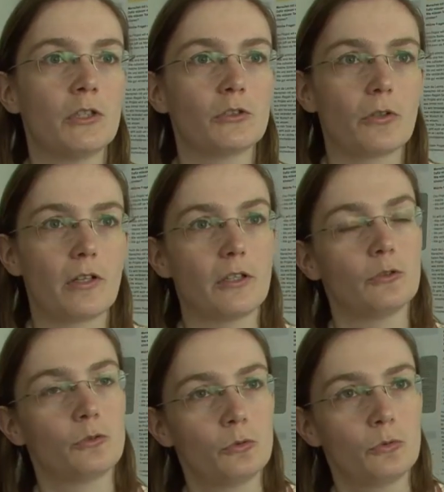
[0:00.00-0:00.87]
So there
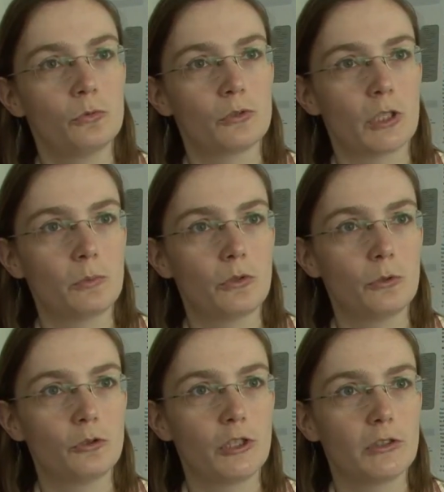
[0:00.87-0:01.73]
are two
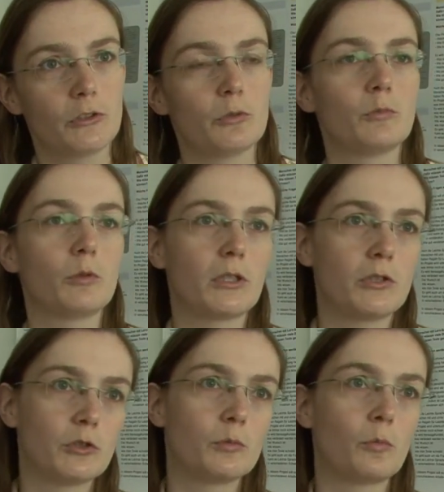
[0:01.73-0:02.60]
sub-projects. One
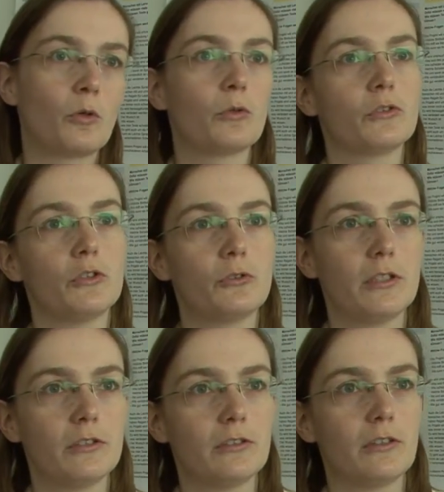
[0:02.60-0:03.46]
is more
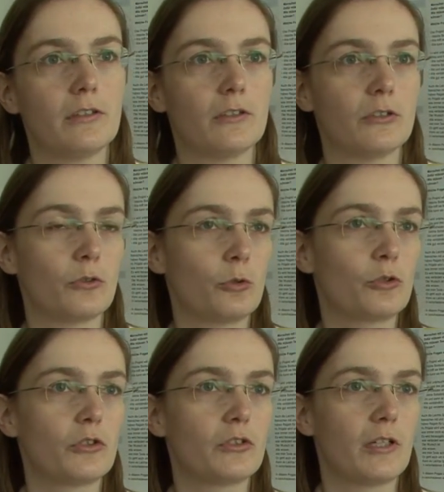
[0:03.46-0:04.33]
situated in the
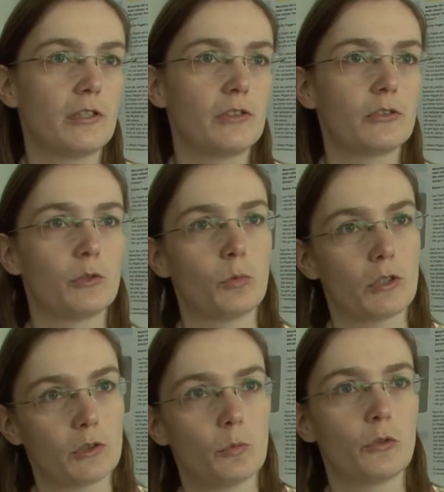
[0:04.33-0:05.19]
social science and
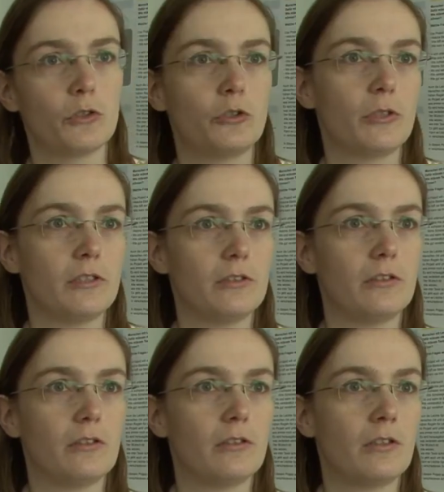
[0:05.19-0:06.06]
one is more situated
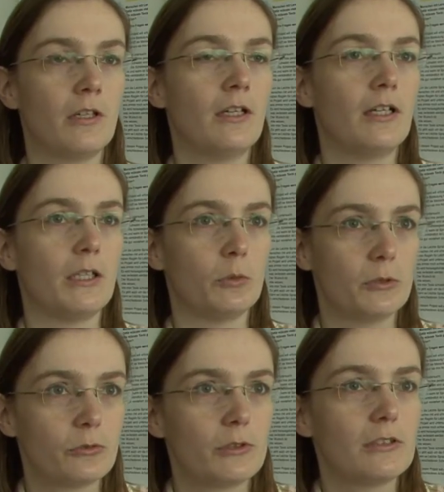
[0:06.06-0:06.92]
in
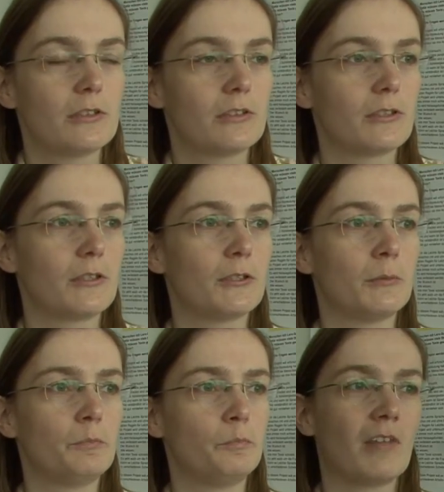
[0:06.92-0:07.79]
linguistics.
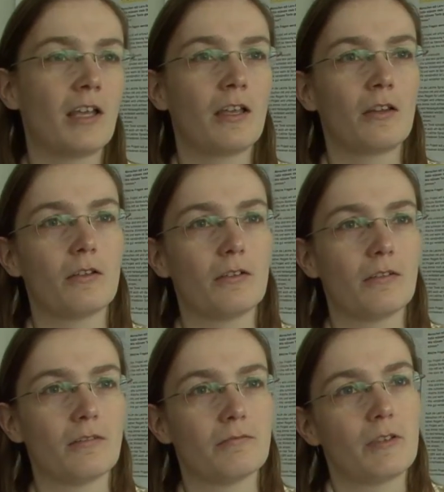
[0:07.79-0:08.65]

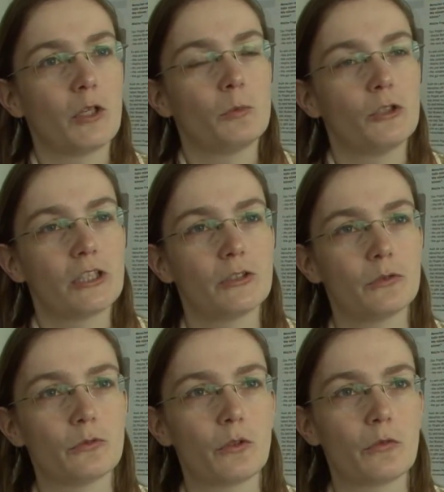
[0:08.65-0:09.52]
The
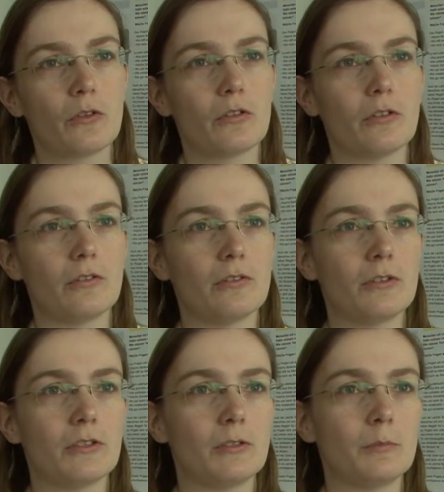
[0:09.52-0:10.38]
objective of the
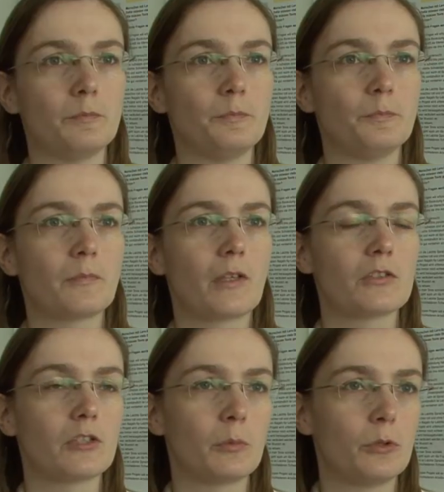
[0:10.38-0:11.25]

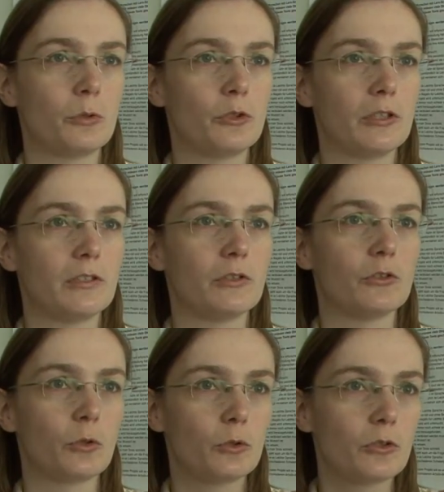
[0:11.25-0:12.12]
sub-project in
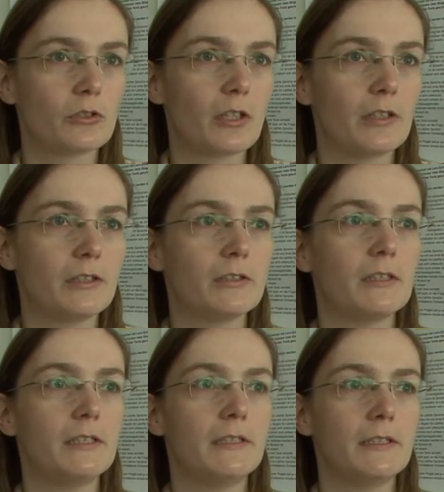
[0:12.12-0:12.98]
social
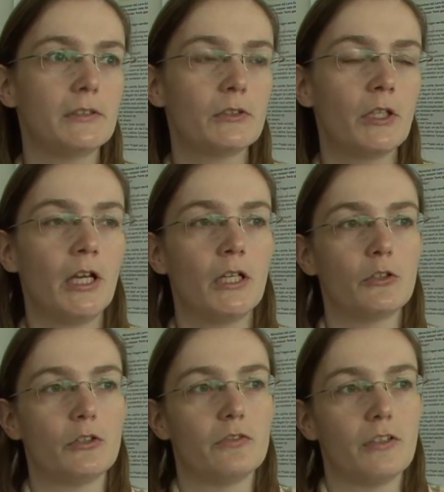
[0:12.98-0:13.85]
science is
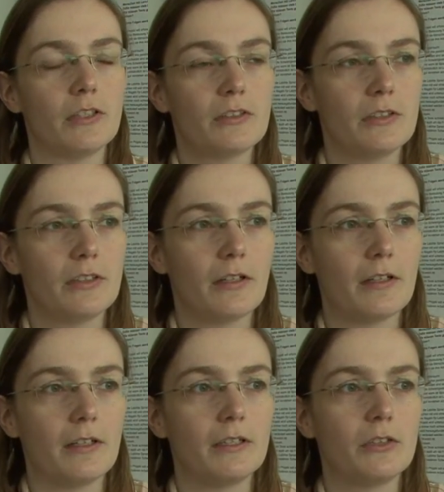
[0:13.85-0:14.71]
to
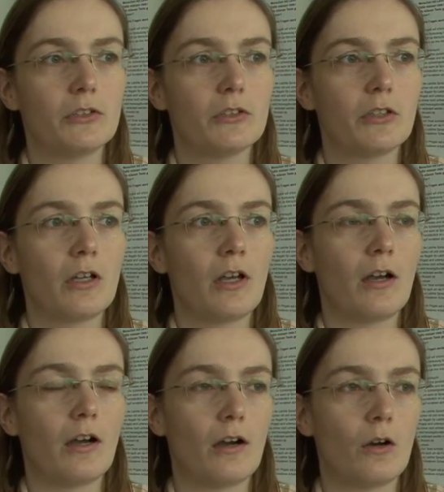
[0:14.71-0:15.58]
investigate
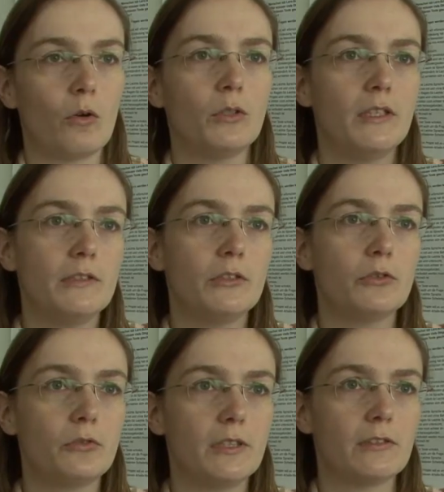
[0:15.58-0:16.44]
how easy
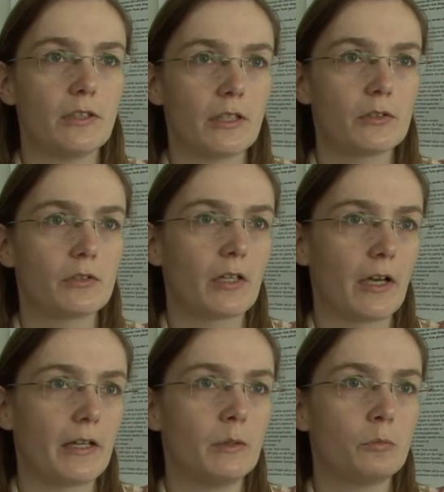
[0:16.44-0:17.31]
to read texts
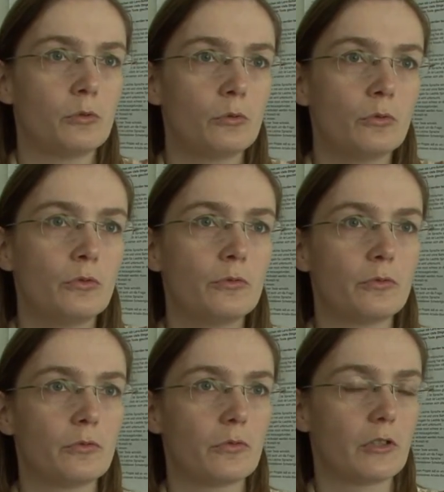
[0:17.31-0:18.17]
can
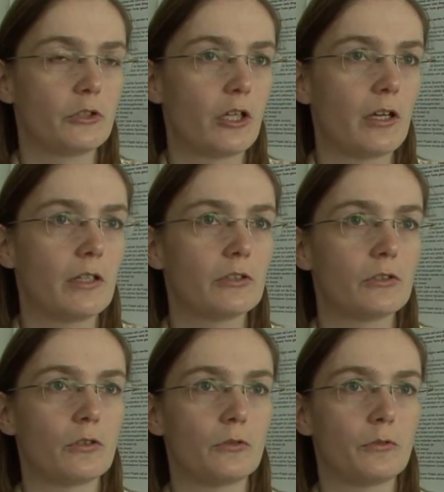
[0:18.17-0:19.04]
improve the
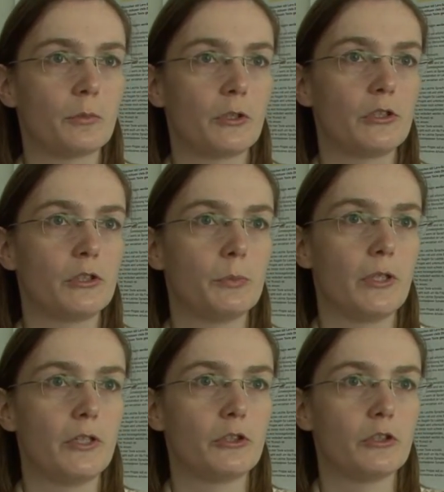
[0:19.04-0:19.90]
chance of
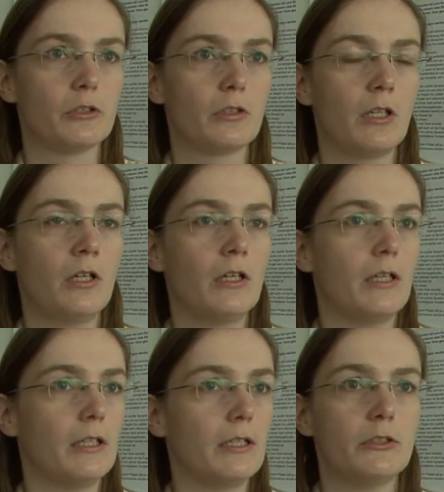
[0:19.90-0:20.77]
participation
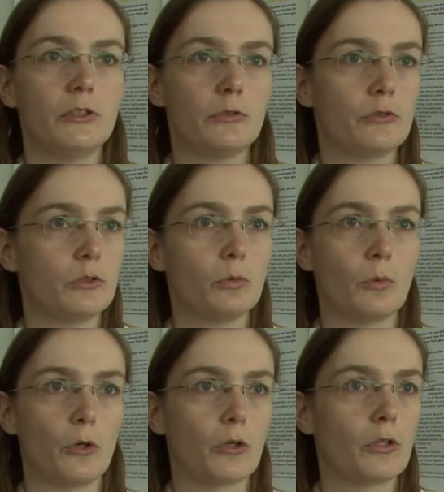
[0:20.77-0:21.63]
in different
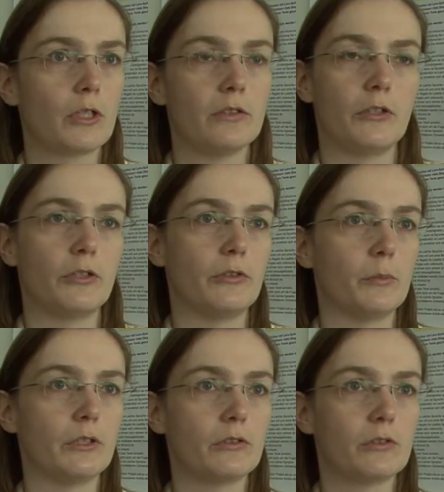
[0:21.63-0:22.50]
work
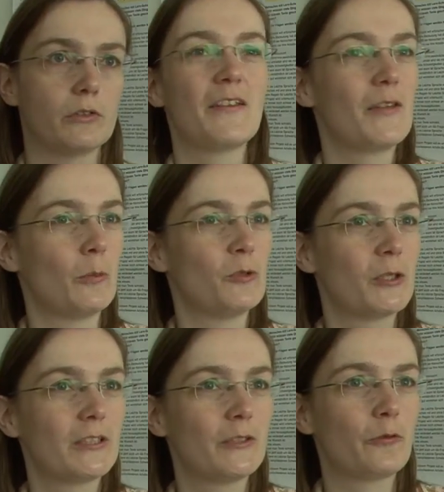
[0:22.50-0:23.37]
environments. The
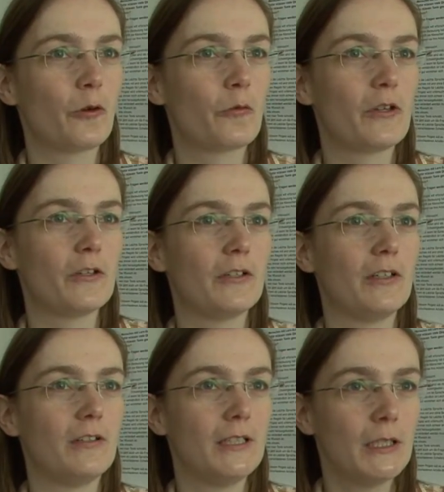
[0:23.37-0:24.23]
objective of
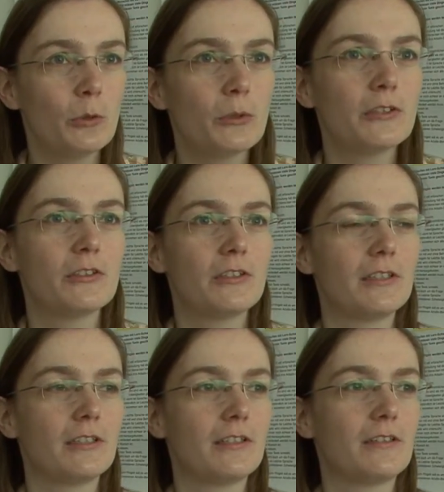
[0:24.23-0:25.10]
the
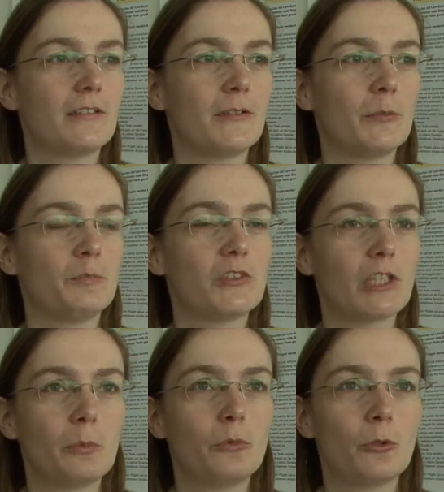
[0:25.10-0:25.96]
linguistic
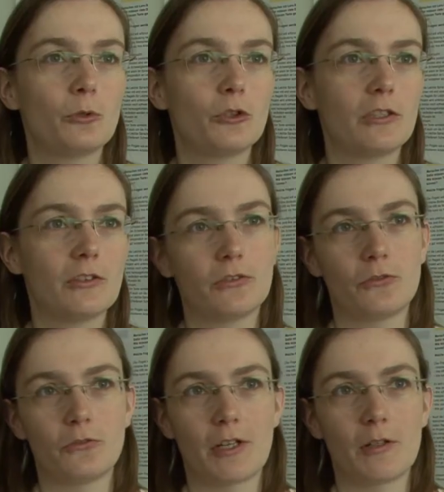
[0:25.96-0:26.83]
sub-project
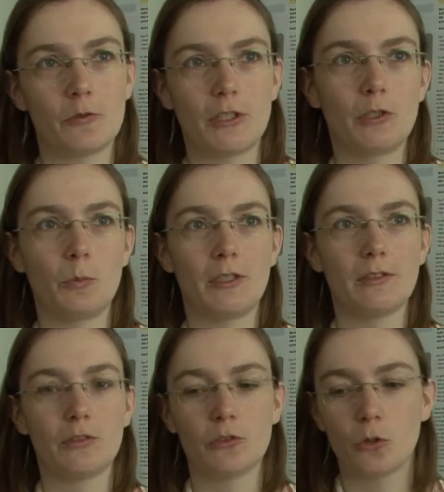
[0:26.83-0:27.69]
is rather
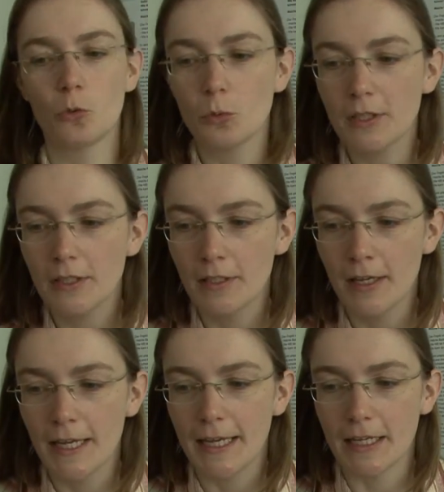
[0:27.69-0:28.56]
fundamental. So we
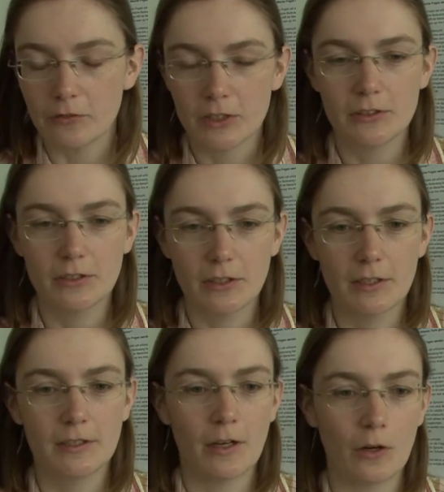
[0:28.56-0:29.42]

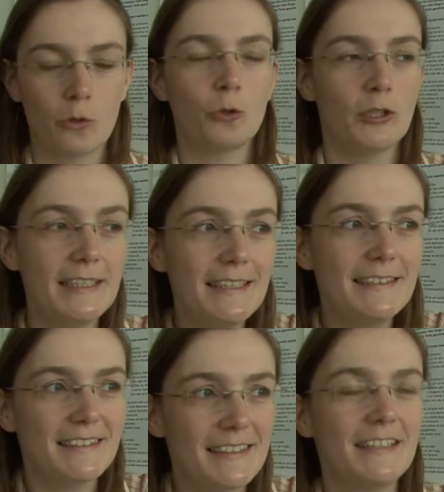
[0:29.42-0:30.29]
investigate how
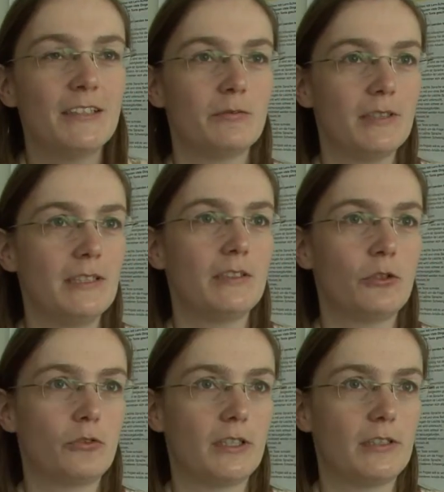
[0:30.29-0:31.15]
easy
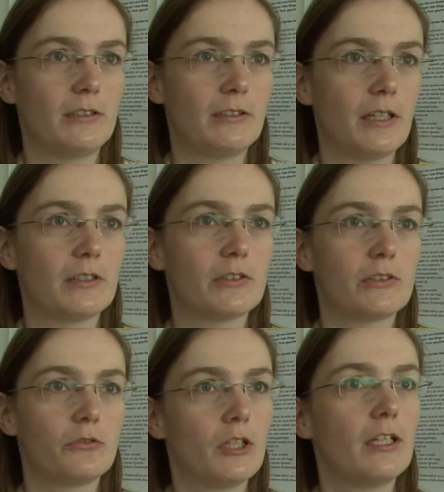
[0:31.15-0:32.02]
to read
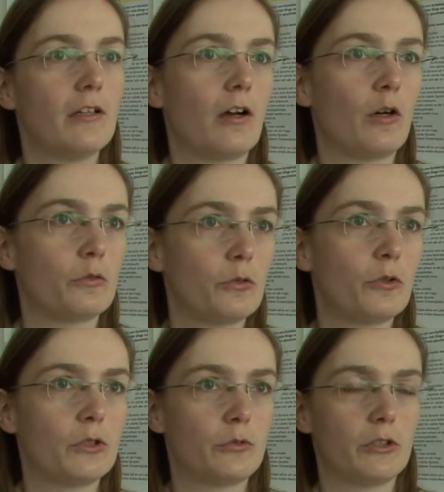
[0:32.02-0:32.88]
texts really are
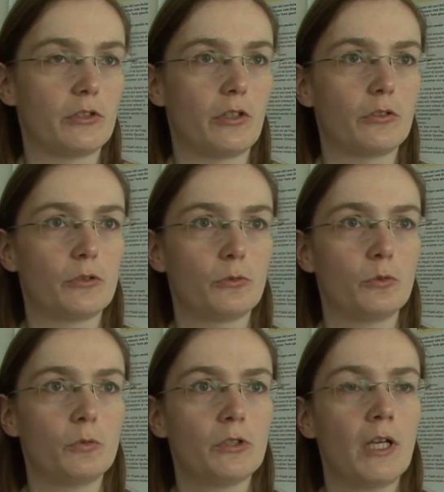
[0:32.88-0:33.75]
for different target
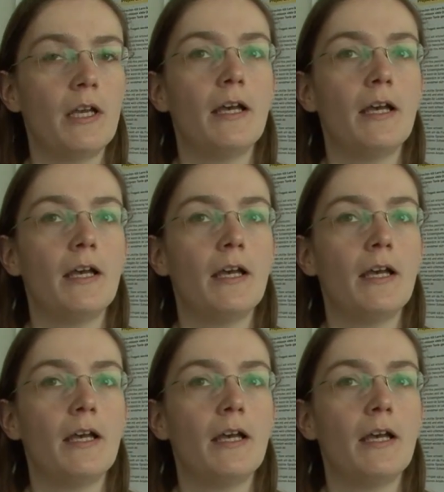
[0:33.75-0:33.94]
groups.